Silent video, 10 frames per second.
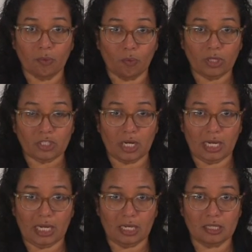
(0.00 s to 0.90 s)
which
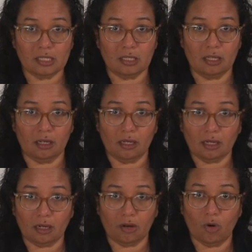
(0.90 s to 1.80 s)
is the
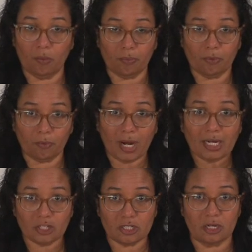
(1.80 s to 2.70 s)

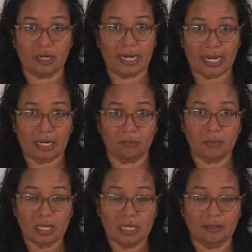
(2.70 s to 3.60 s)
corporation name
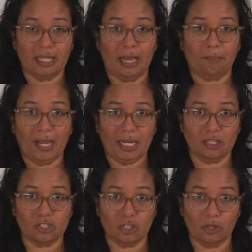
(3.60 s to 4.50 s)
that
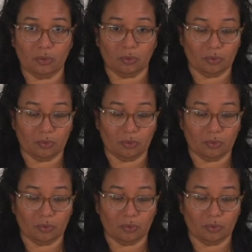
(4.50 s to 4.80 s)
pays you.